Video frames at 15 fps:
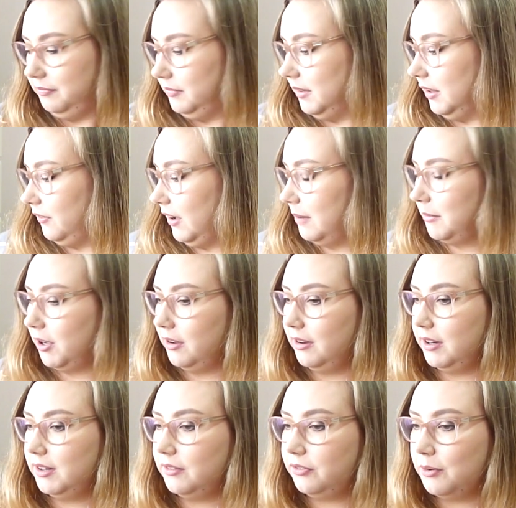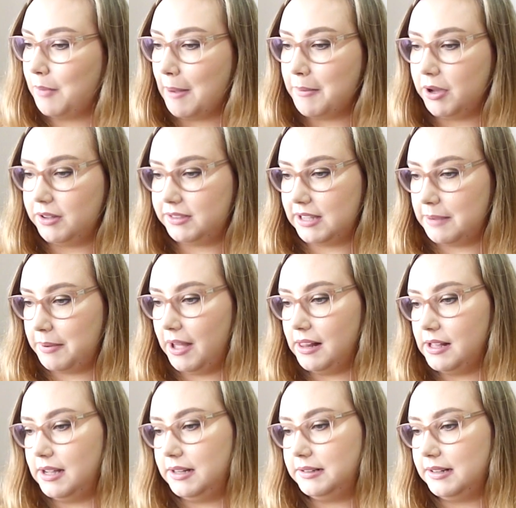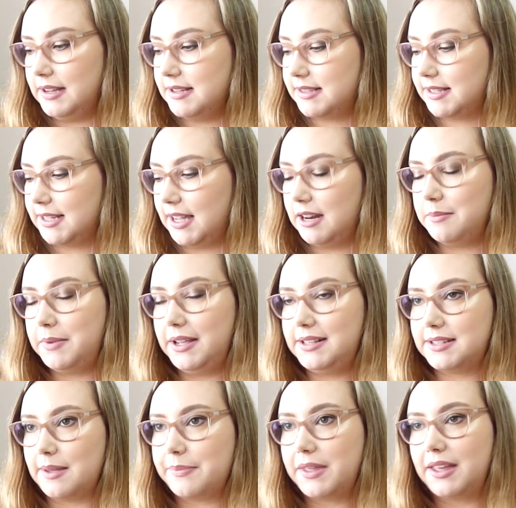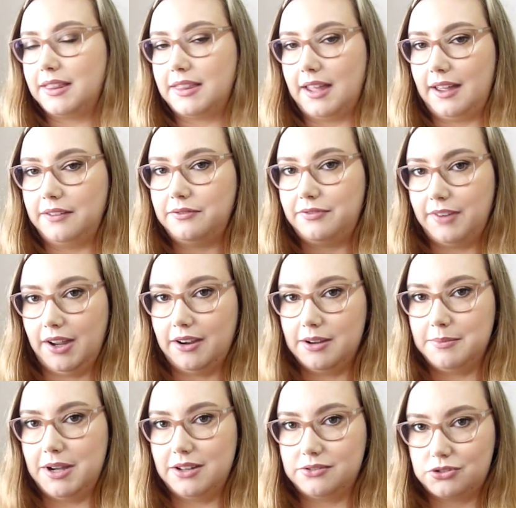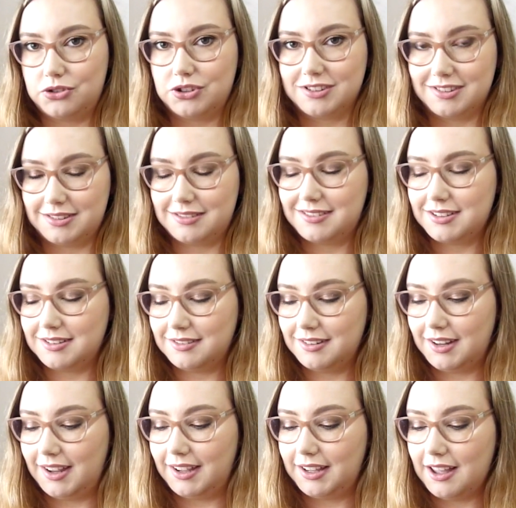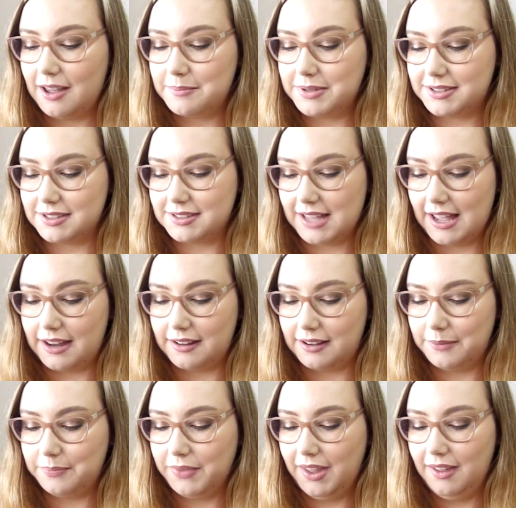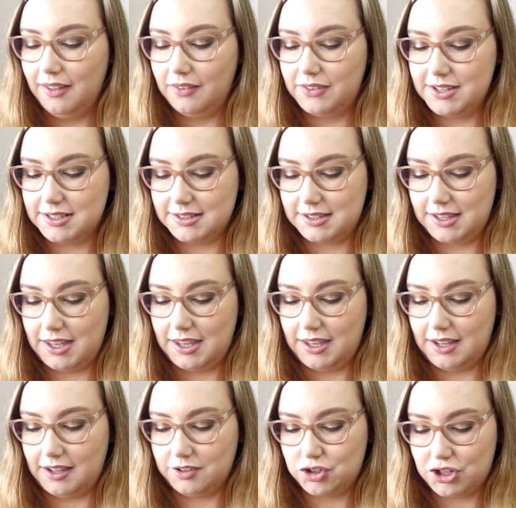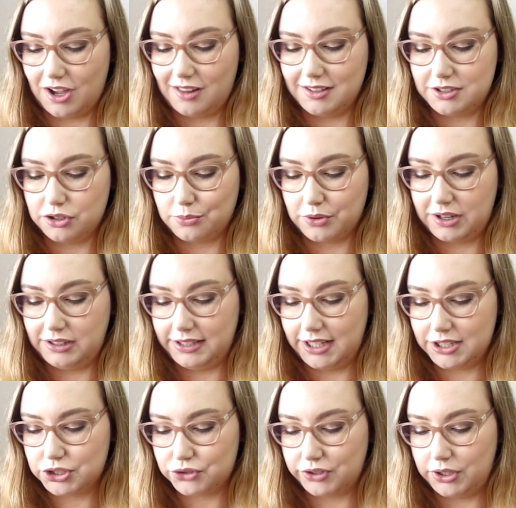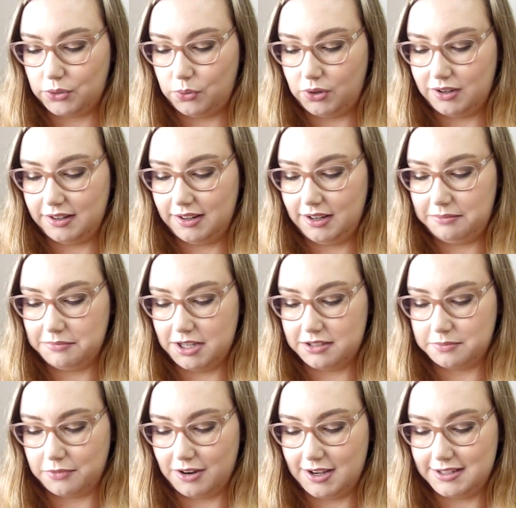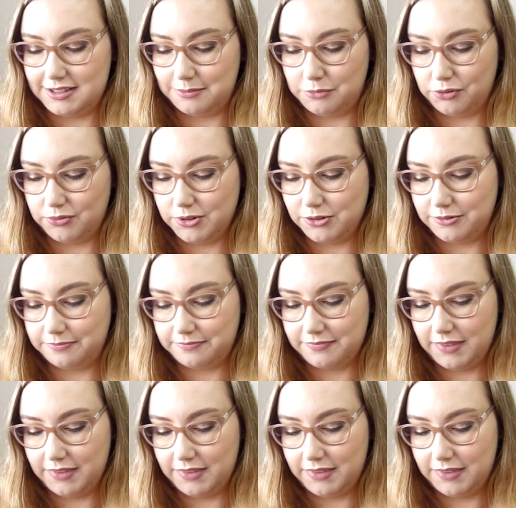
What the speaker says: If I'm going for my birthday palette, it's going to be something that very much just encompasses Hannah. This is the Charlotte Tilbury Luxury Quad in Mesmerizing Maroon.